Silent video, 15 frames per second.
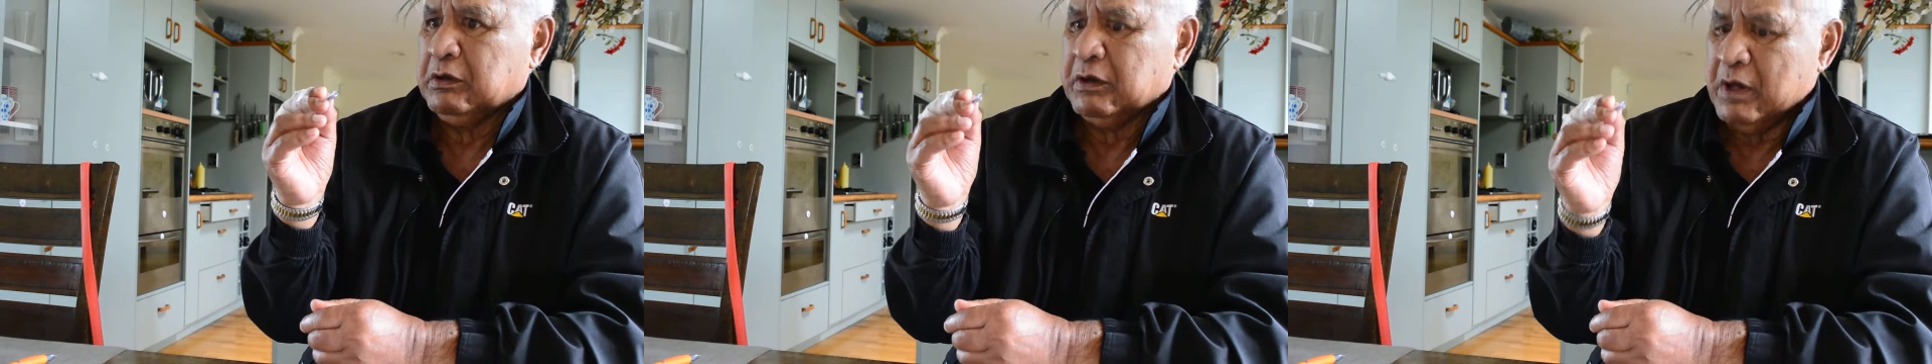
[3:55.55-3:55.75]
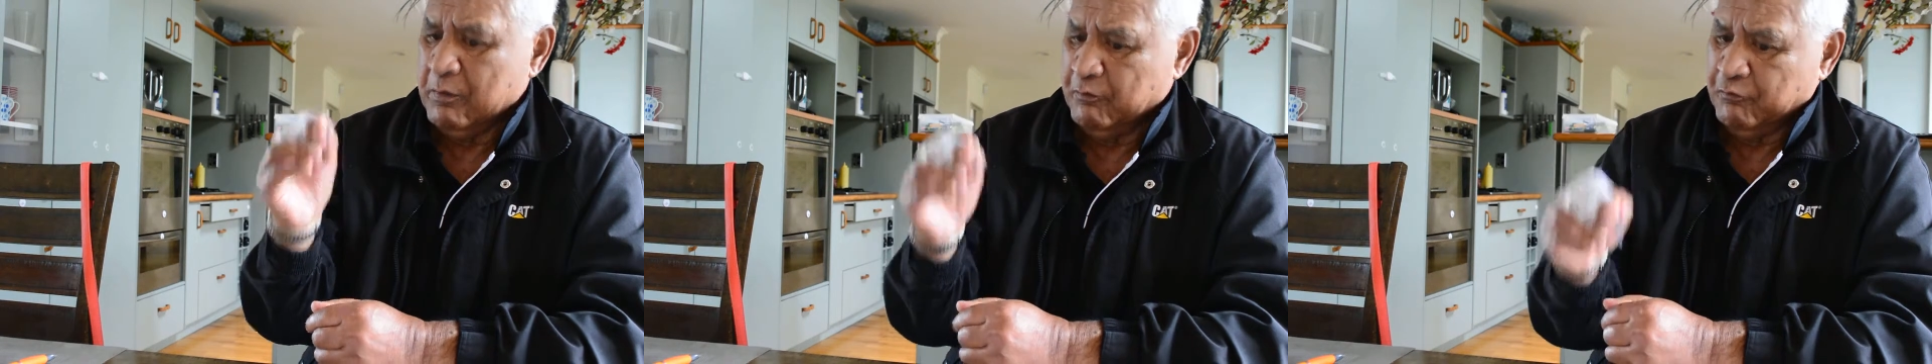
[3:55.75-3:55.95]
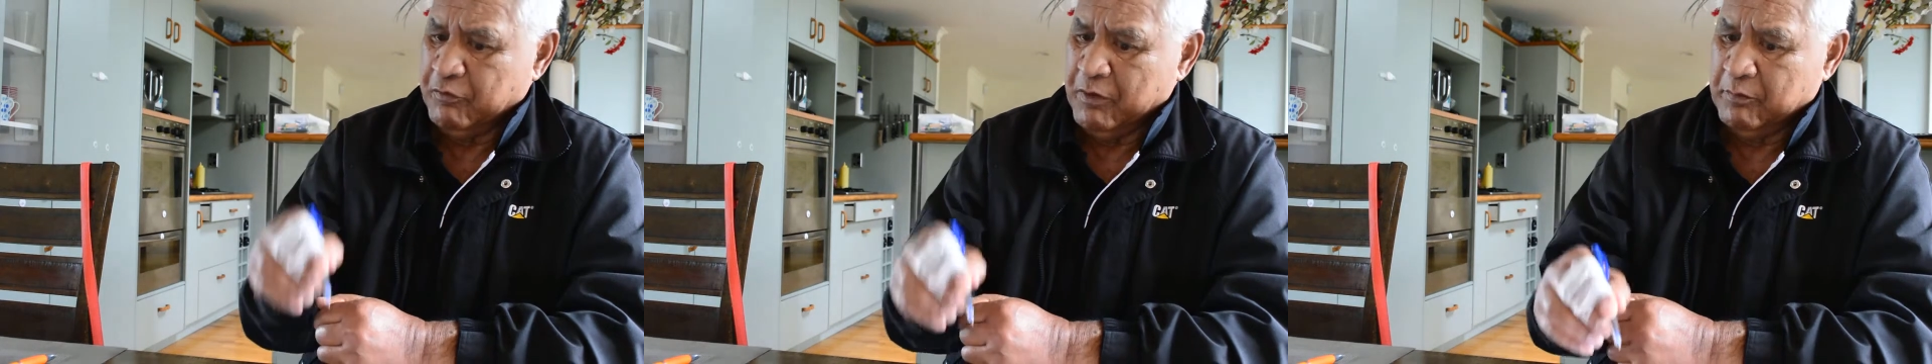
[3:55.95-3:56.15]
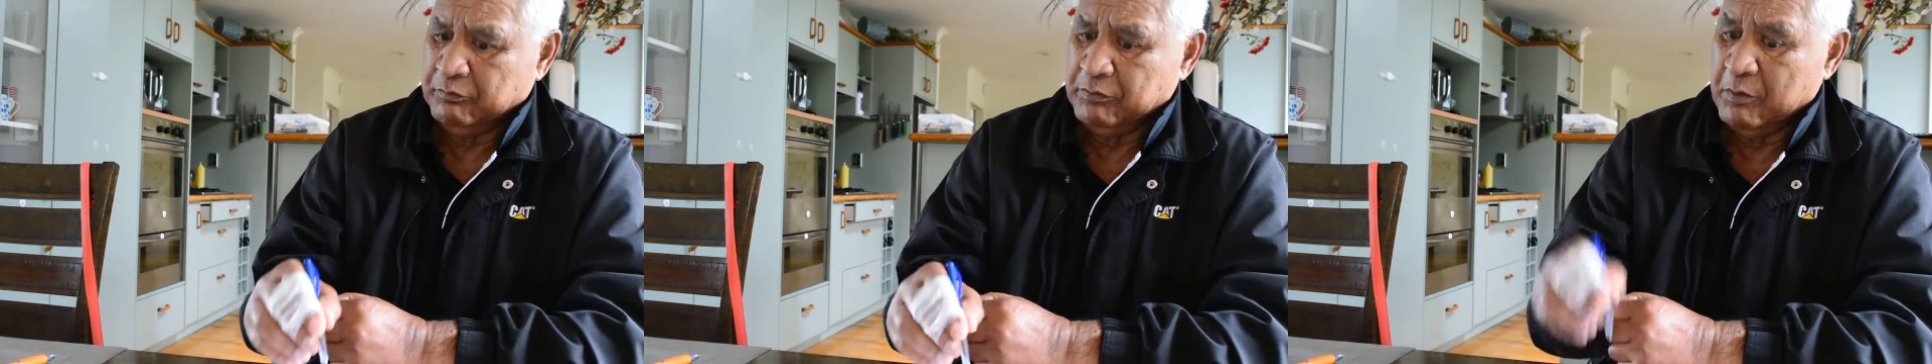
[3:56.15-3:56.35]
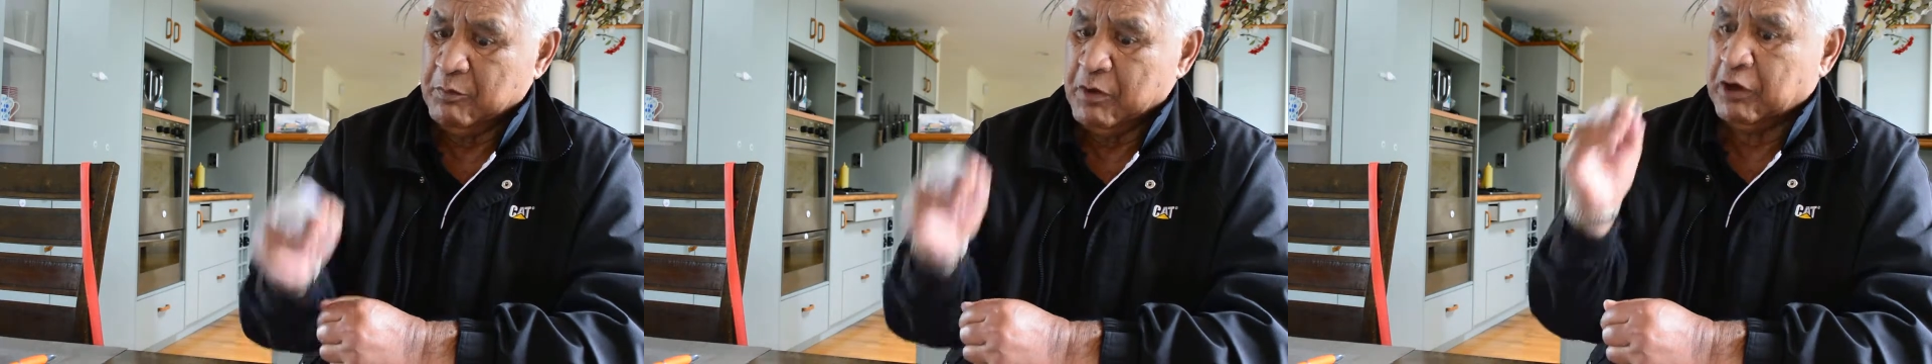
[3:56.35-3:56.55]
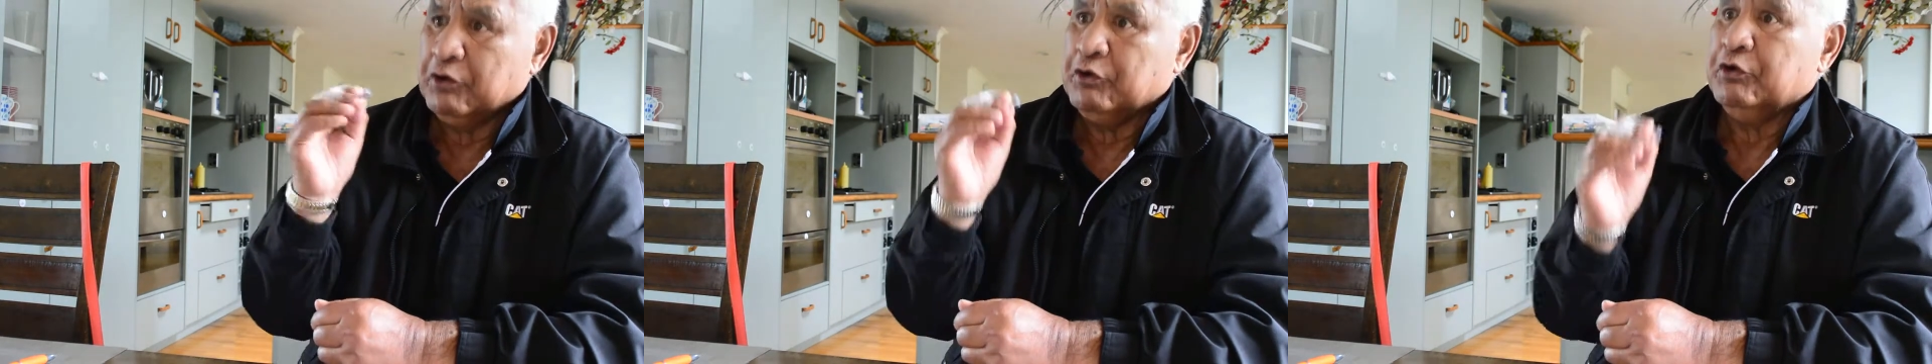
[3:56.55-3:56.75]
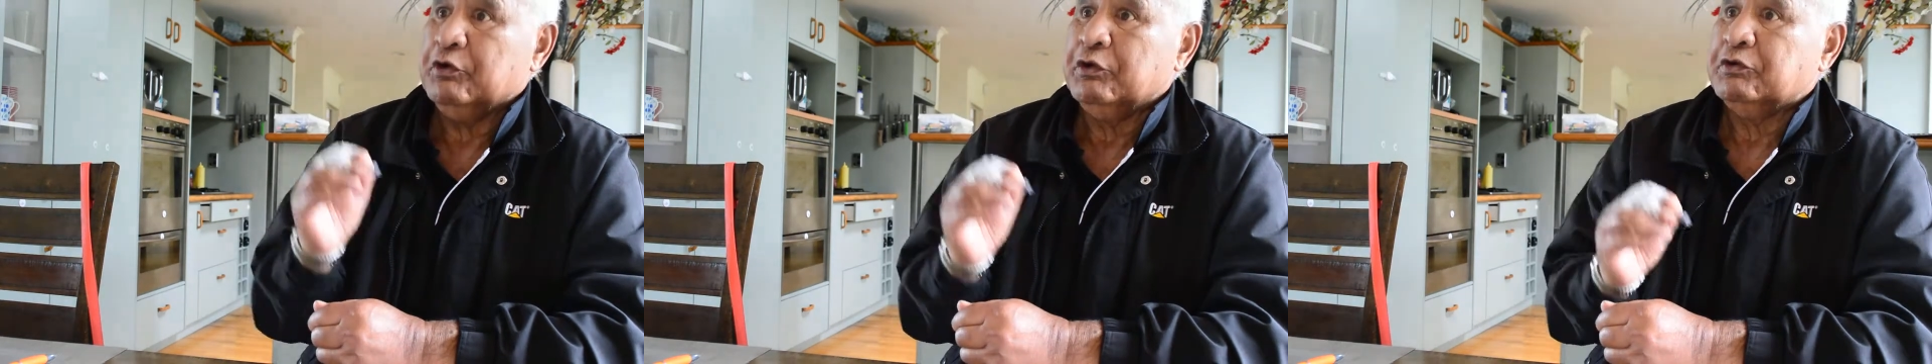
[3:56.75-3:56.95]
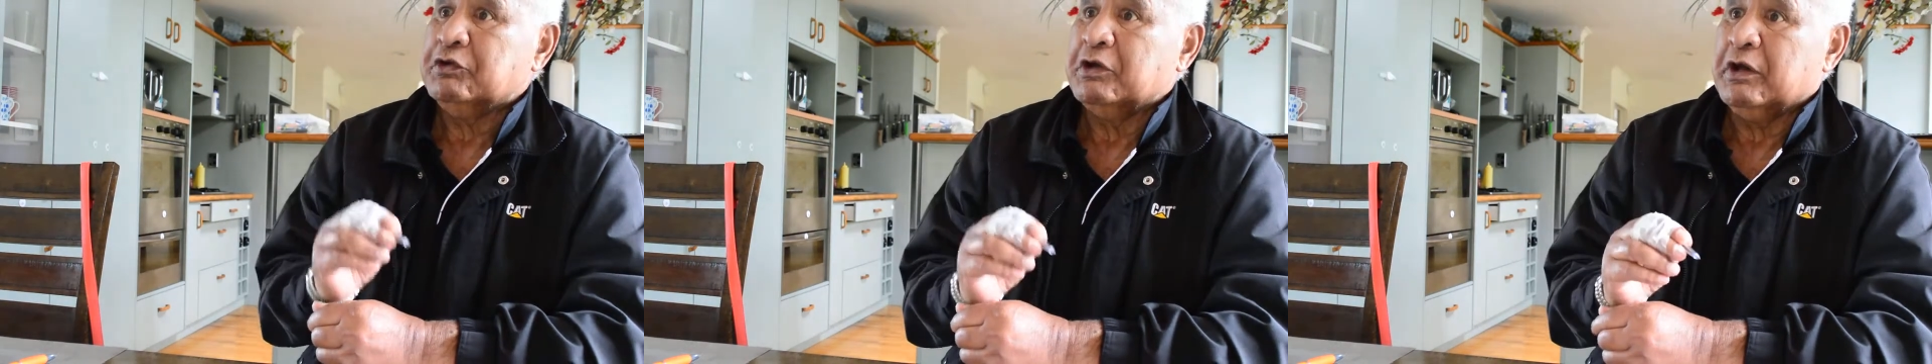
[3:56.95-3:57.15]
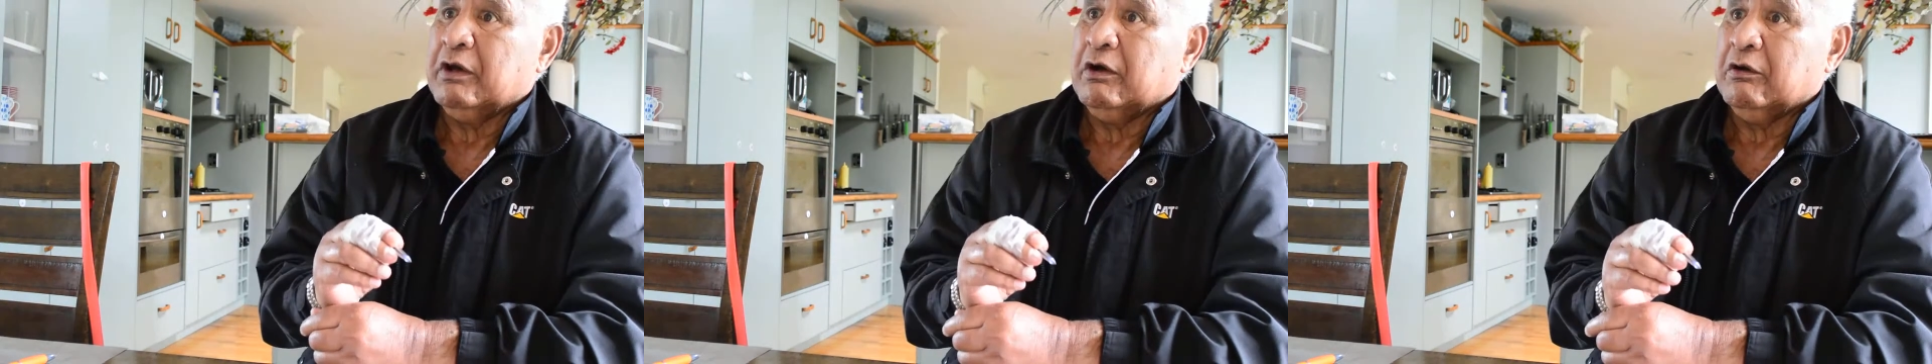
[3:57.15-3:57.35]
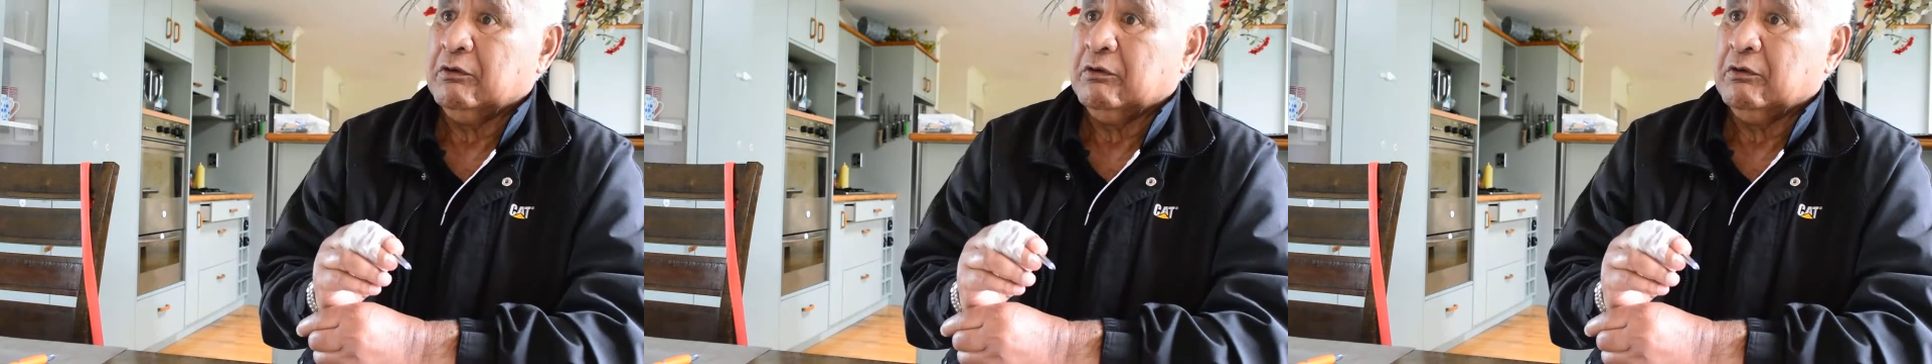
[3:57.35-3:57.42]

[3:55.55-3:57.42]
come from the Mangateao.